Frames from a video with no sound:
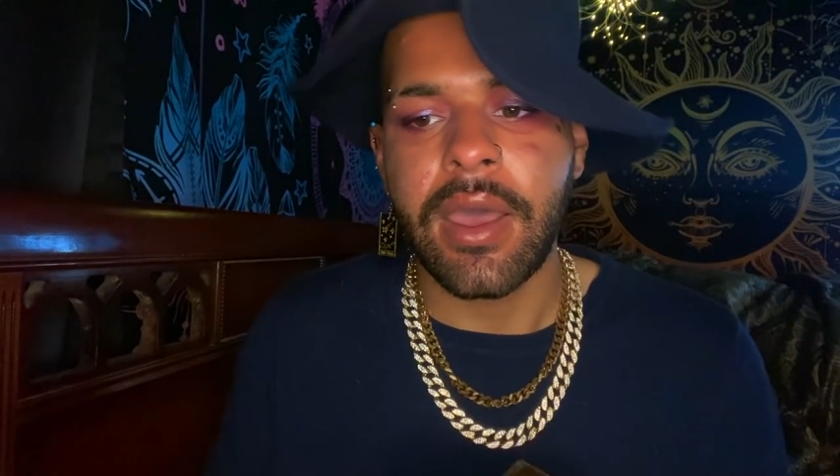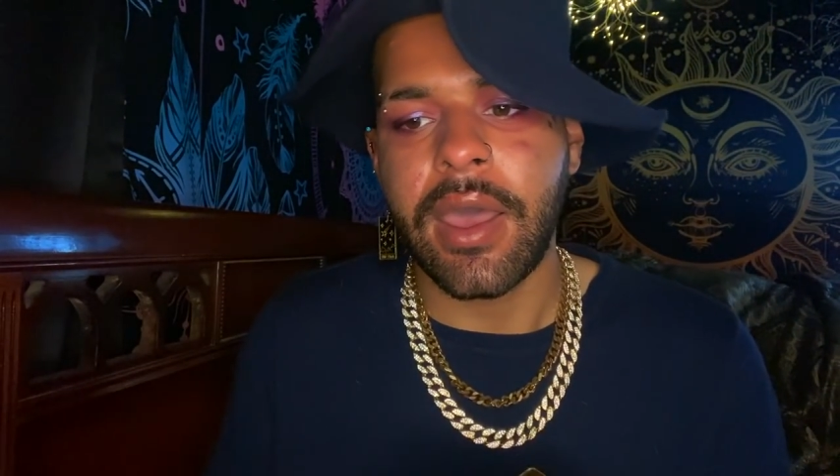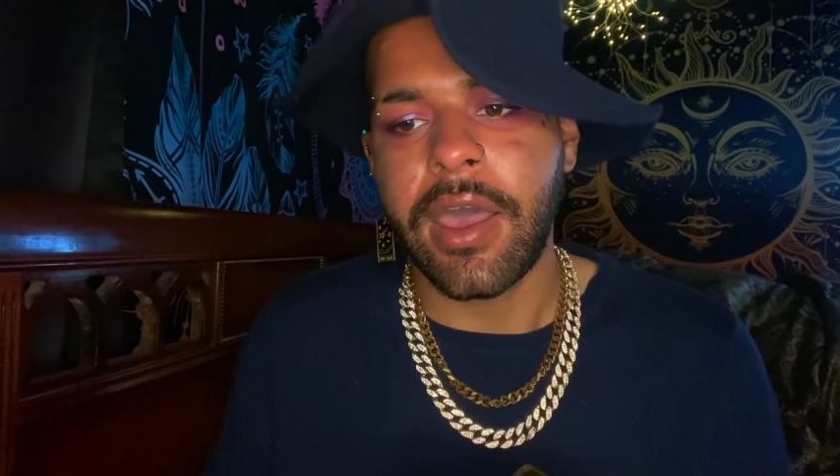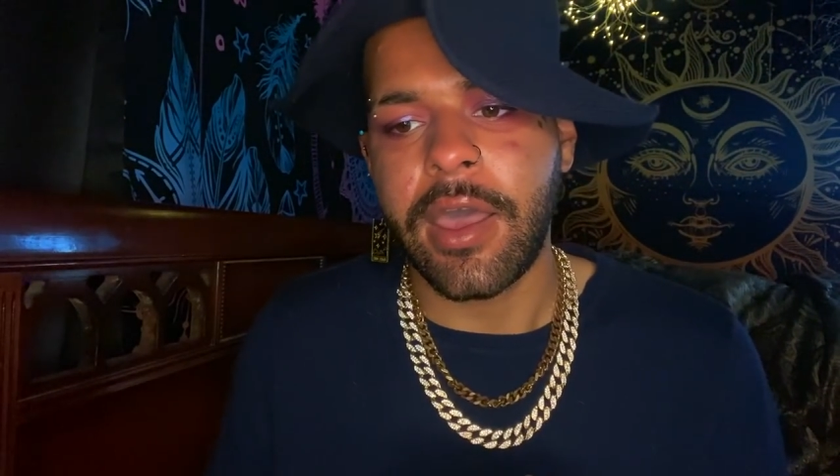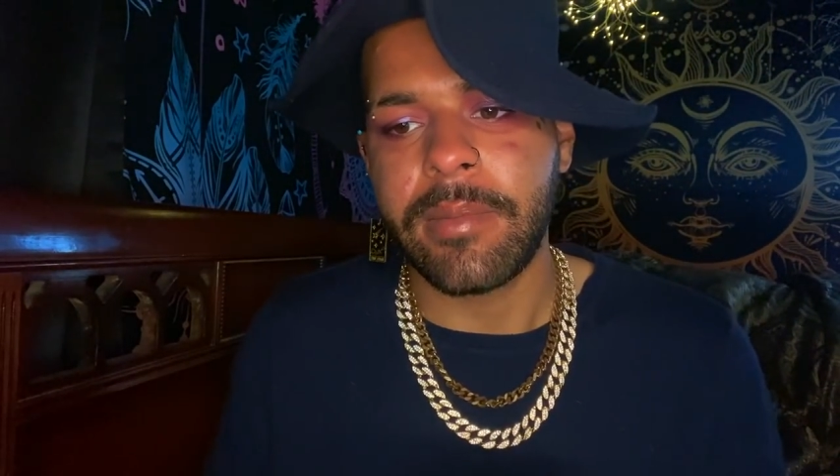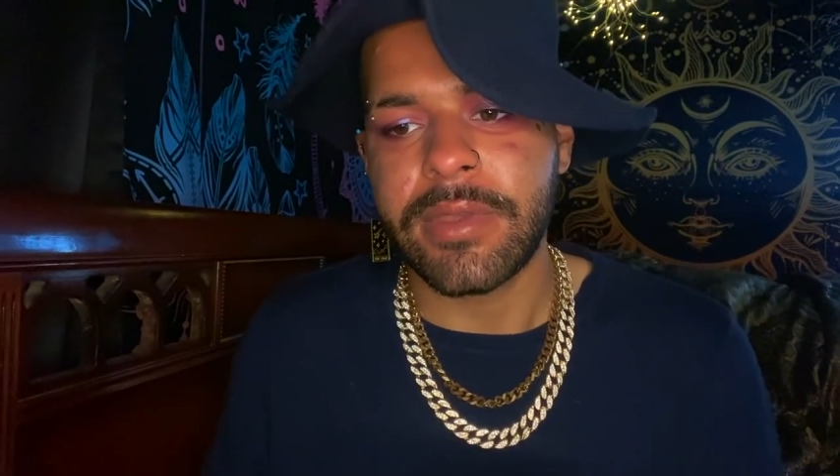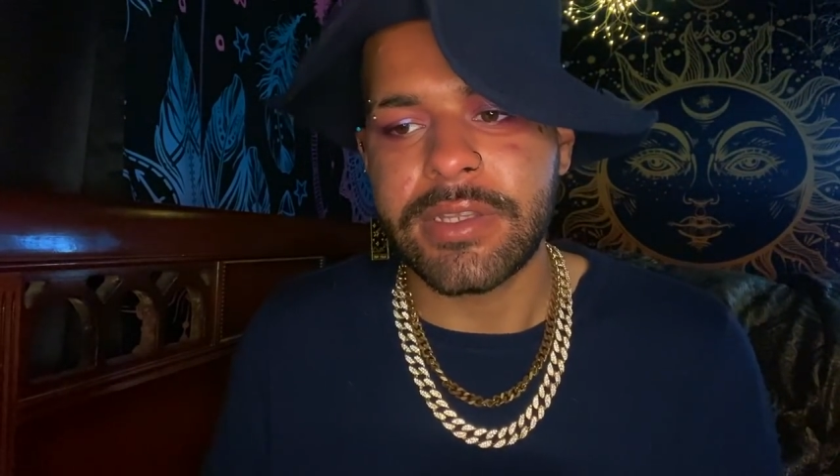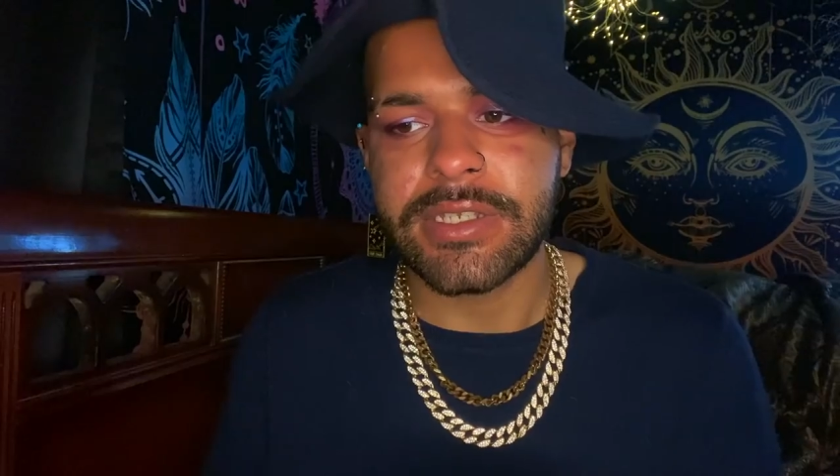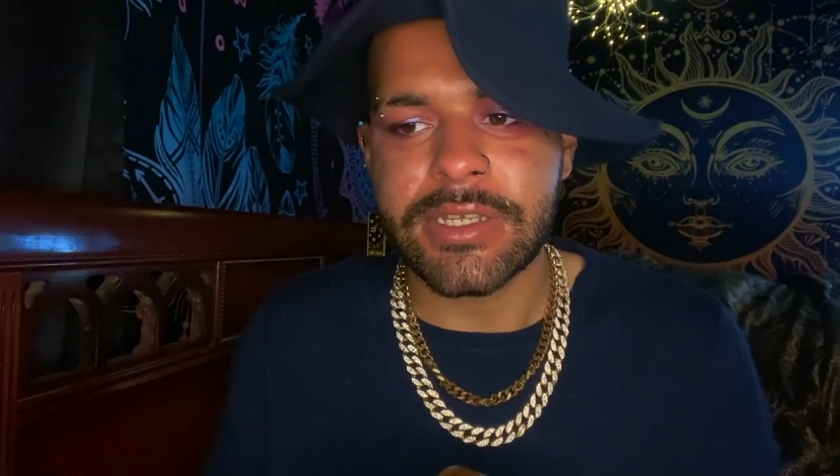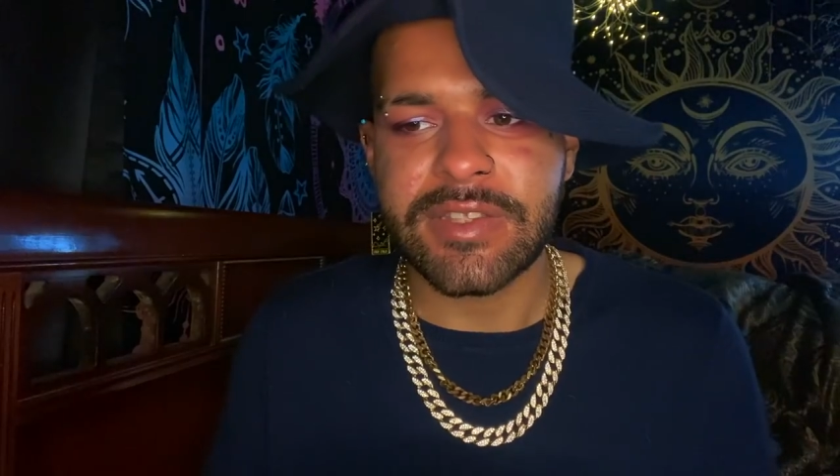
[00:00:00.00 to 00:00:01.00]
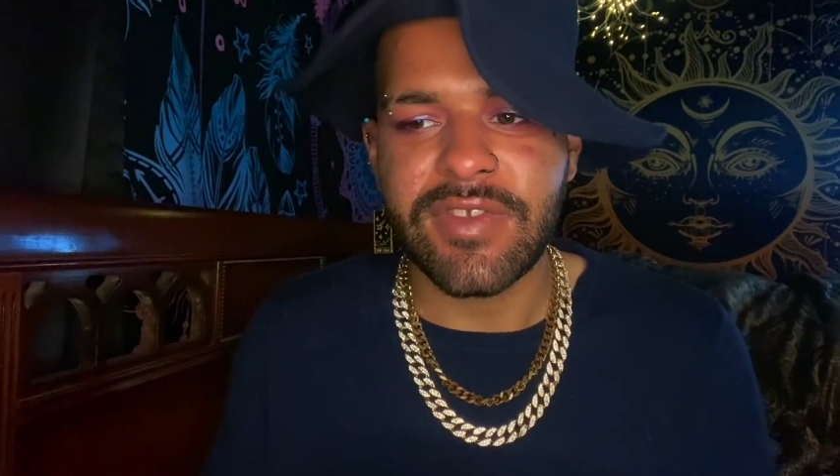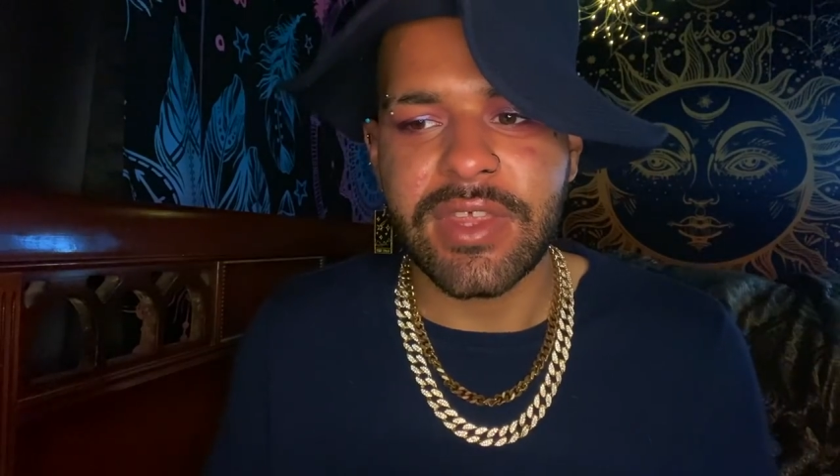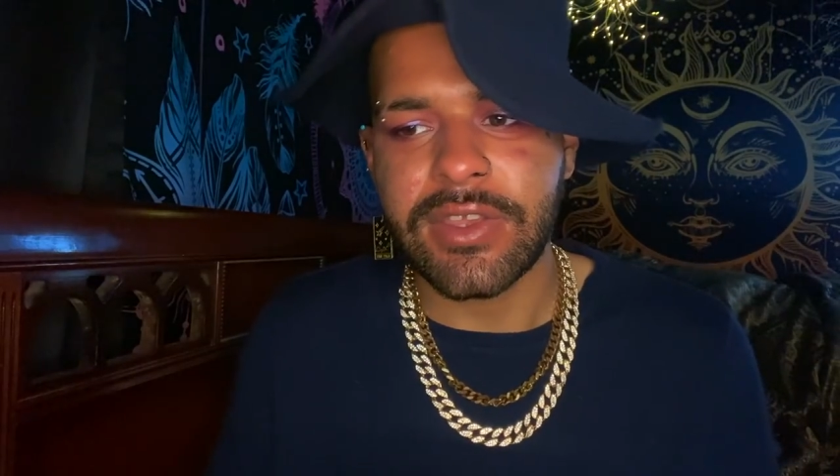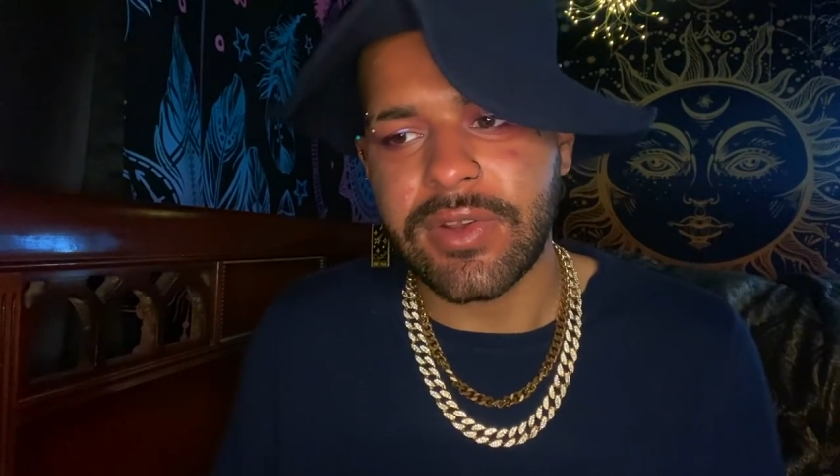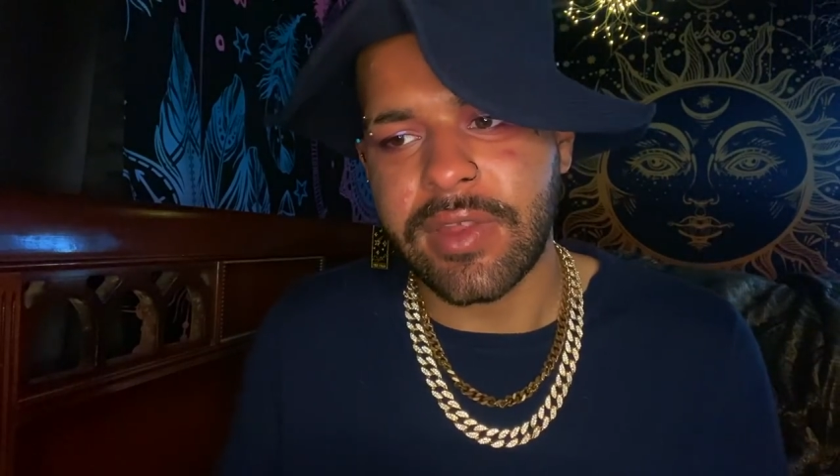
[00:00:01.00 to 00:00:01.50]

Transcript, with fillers: it does feel like your